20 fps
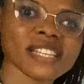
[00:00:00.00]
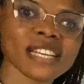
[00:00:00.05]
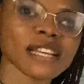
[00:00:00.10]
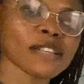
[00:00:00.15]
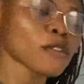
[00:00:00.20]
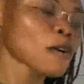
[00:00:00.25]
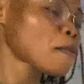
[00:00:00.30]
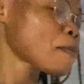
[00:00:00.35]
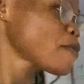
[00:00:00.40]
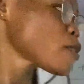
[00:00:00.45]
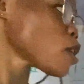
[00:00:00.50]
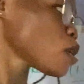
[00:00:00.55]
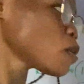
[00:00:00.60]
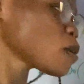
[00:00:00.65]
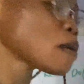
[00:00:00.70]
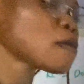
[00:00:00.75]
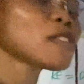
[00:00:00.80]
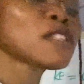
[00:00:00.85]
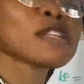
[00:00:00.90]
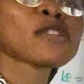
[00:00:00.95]
share,
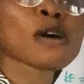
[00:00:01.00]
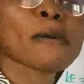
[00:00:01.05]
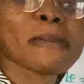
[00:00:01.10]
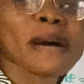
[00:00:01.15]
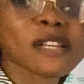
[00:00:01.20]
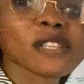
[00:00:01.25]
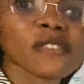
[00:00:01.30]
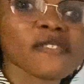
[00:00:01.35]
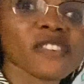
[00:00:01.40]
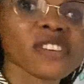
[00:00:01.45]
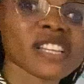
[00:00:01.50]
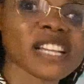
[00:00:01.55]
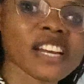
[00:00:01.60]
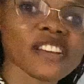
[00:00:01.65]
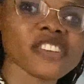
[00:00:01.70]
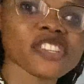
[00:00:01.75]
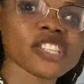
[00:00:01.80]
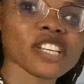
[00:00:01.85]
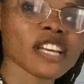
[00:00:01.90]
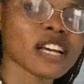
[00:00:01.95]
the numbers of
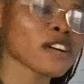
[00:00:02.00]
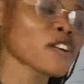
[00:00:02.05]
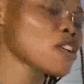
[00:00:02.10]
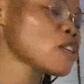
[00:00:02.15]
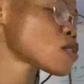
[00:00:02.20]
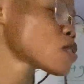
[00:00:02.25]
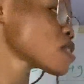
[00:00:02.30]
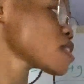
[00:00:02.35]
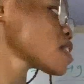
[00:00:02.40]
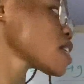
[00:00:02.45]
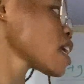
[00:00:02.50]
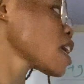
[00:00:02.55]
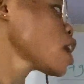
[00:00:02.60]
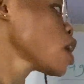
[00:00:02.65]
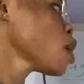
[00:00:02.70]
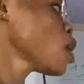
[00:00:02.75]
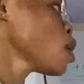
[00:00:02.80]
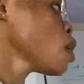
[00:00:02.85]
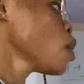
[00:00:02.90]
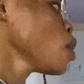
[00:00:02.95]
ordinary share, you're going to say,
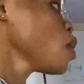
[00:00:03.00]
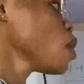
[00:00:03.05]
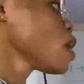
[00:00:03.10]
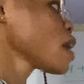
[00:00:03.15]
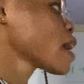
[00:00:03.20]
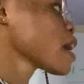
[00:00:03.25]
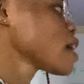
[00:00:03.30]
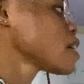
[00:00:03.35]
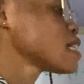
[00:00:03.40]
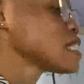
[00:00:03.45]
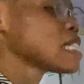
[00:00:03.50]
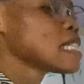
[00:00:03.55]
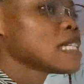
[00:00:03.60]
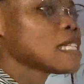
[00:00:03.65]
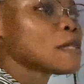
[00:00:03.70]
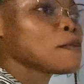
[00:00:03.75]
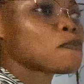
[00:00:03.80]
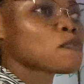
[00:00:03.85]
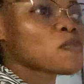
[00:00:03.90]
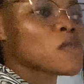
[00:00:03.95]
okay,
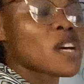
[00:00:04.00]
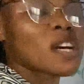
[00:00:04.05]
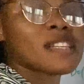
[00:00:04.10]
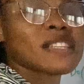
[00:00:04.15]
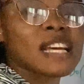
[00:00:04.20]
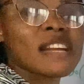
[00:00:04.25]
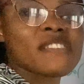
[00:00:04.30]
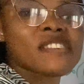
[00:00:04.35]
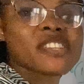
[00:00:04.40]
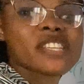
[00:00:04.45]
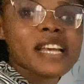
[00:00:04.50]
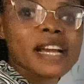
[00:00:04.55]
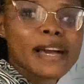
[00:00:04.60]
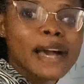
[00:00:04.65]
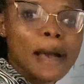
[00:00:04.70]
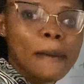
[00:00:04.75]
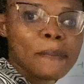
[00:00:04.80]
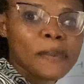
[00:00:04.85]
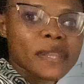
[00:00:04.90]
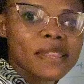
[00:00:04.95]
the ordinary share
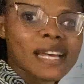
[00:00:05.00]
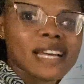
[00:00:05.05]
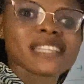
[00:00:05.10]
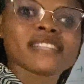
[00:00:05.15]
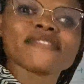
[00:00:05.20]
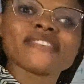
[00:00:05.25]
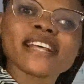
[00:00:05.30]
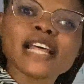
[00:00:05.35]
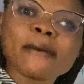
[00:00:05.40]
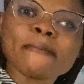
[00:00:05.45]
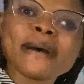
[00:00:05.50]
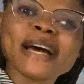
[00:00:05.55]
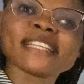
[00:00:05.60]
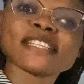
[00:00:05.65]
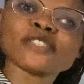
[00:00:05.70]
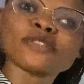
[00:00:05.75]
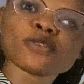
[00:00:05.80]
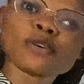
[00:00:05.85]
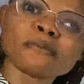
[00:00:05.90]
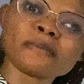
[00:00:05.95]
capital divided by
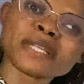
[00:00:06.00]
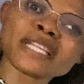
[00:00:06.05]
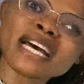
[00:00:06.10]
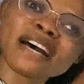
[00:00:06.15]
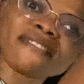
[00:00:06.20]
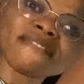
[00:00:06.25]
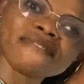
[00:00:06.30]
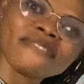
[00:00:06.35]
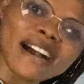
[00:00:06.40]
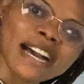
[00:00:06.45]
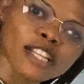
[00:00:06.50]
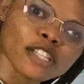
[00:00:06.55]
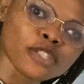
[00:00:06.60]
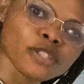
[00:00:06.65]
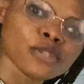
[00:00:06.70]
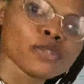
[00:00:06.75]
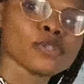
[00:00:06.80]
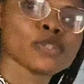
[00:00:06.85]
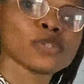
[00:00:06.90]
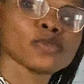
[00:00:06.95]
the nominal
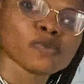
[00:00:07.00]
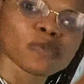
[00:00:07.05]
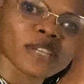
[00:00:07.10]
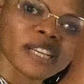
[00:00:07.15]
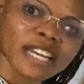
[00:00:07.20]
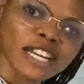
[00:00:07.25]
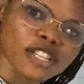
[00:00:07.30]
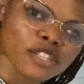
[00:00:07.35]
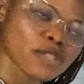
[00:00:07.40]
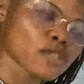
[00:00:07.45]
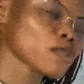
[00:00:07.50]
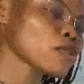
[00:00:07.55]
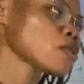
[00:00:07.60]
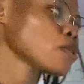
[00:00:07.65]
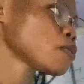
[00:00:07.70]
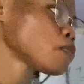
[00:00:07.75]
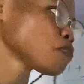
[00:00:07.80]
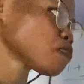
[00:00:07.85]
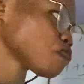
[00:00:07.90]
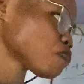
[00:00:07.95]
value, you will get
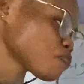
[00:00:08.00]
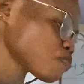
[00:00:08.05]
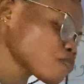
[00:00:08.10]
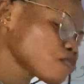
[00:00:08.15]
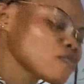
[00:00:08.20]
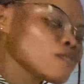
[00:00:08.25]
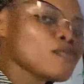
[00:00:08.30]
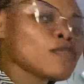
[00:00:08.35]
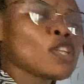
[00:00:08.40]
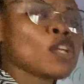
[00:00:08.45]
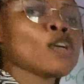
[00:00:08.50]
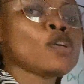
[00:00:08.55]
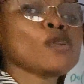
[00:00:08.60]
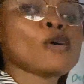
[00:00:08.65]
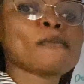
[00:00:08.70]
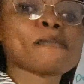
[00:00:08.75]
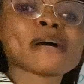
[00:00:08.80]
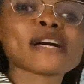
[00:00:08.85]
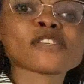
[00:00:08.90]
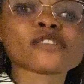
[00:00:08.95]
your
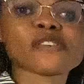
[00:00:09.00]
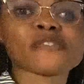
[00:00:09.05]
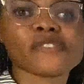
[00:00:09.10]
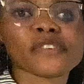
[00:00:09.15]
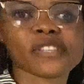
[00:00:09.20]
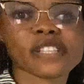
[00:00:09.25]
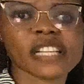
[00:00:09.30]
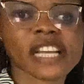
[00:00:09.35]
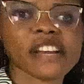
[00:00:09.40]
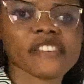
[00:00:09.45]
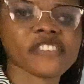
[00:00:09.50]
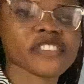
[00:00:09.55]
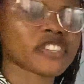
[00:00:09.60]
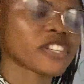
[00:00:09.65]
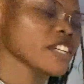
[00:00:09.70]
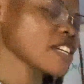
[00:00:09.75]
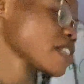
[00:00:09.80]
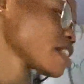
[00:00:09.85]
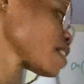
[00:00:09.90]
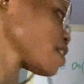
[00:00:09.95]
numbers of ordinary
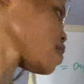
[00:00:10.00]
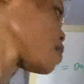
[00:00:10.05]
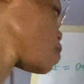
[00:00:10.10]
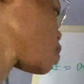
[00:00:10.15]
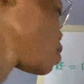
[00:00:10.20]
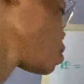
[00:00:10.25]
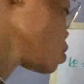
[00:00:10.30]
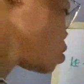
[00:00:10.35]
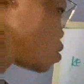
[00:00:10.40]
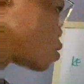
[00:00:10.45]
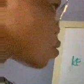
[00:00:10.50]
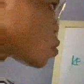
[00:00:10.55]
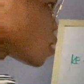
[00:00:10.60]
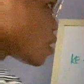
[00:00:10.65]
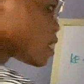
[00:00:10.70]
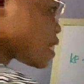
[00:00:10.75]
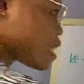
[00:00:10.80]
shares. So you